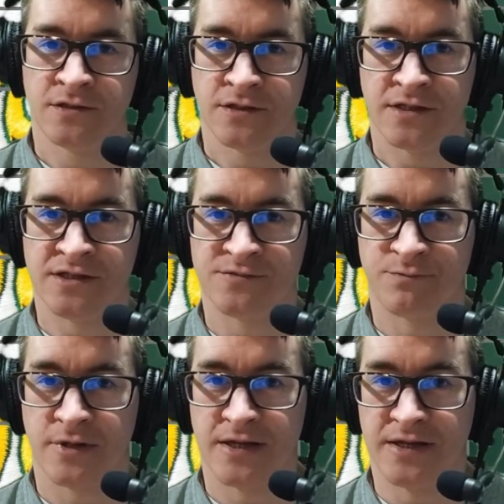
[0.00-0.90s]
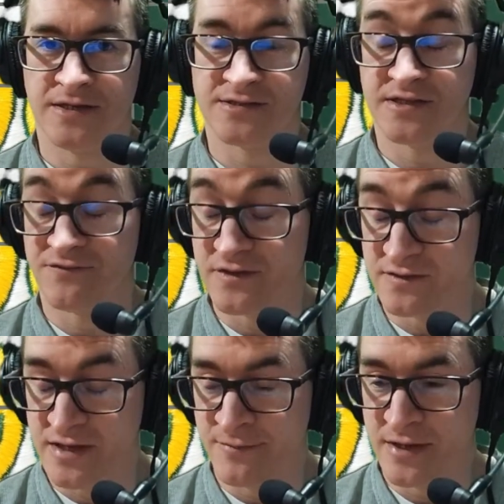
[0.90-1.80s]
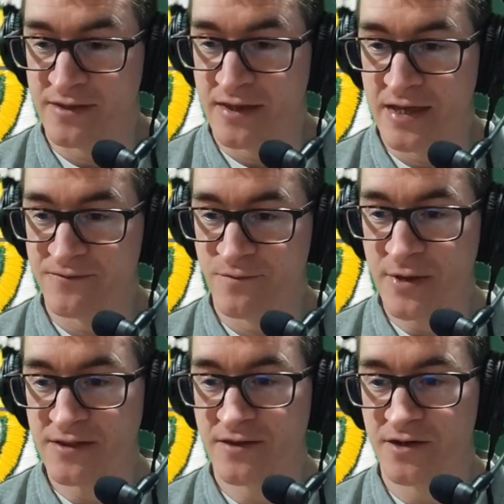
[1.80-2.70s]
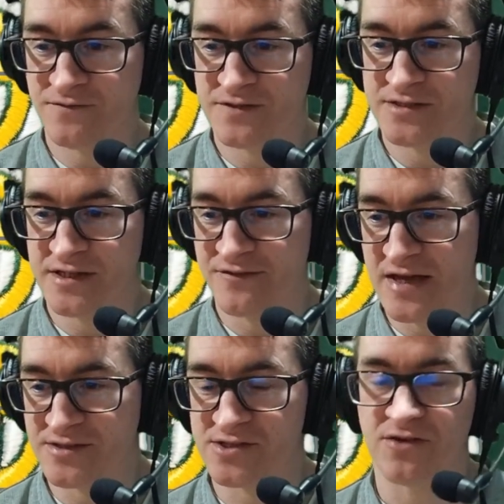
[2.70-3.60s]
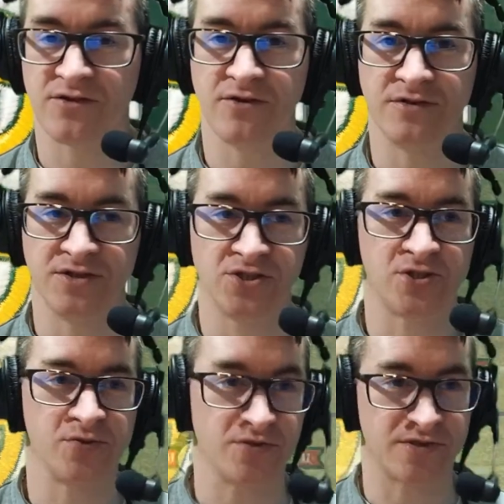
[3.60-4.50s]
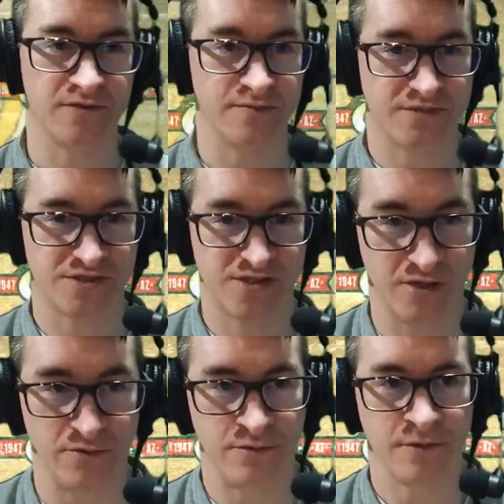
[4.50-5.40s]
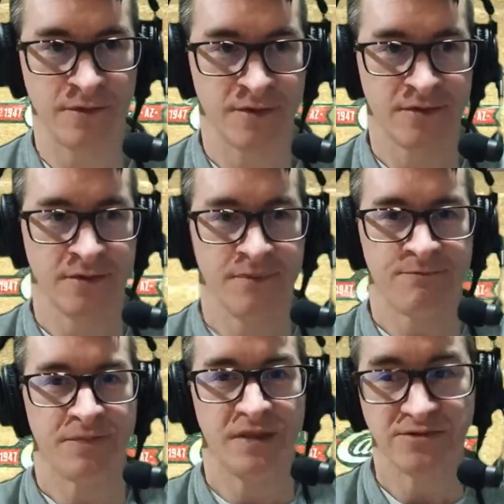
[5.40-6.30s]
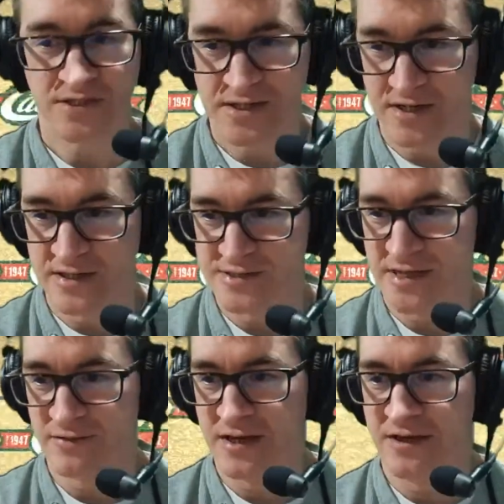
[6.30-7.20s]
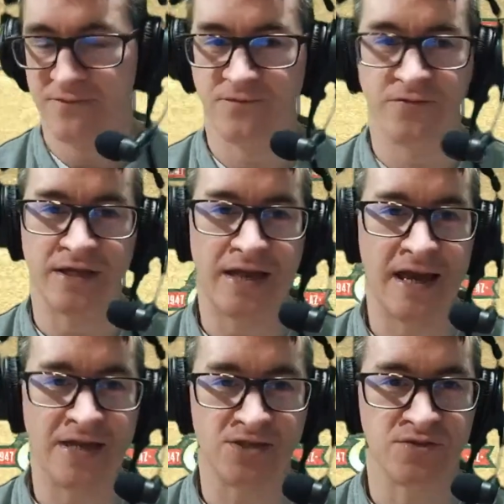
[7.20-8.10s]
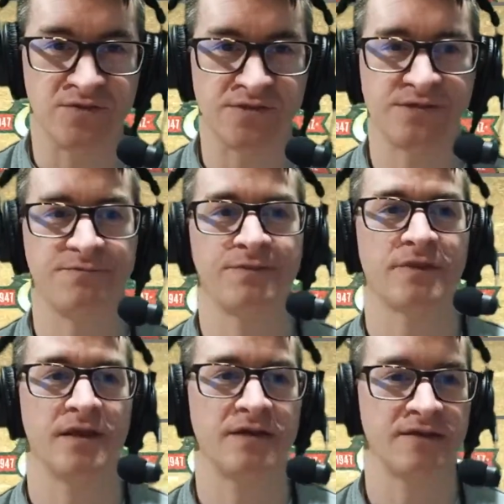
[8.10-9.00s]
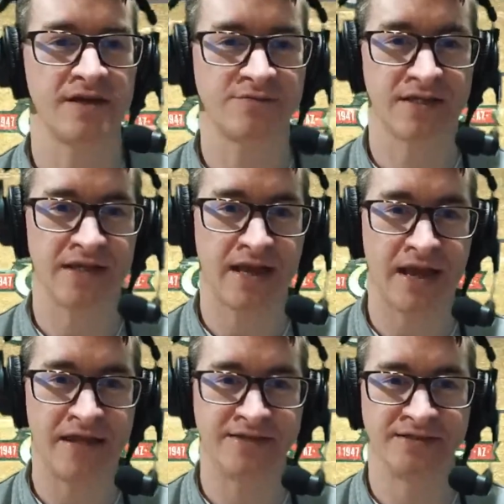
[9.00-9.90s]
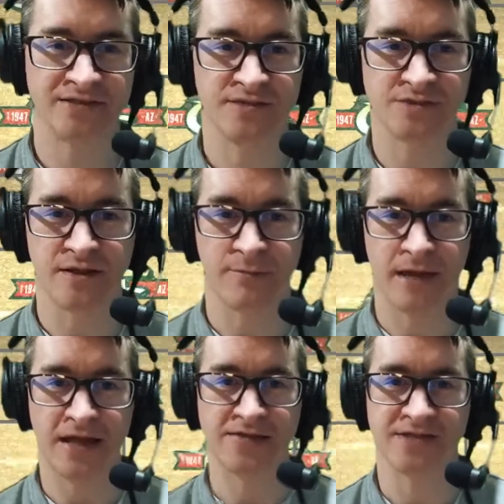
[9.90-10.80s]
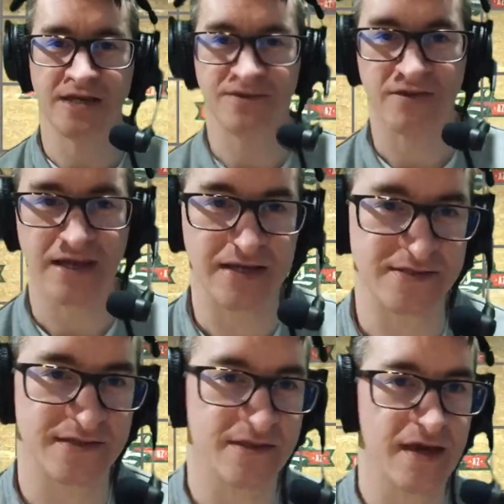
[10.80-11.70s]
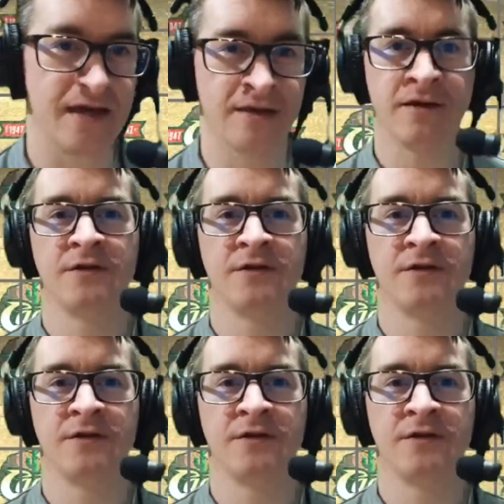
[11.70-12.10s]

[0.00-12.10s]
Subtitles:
is playing centre field and batting eighth, and batting ninth is Levan Soto, the shortstop. So those are the guys out there for the Angels. And in terms of the A's, in terms of the plans here for the A's today,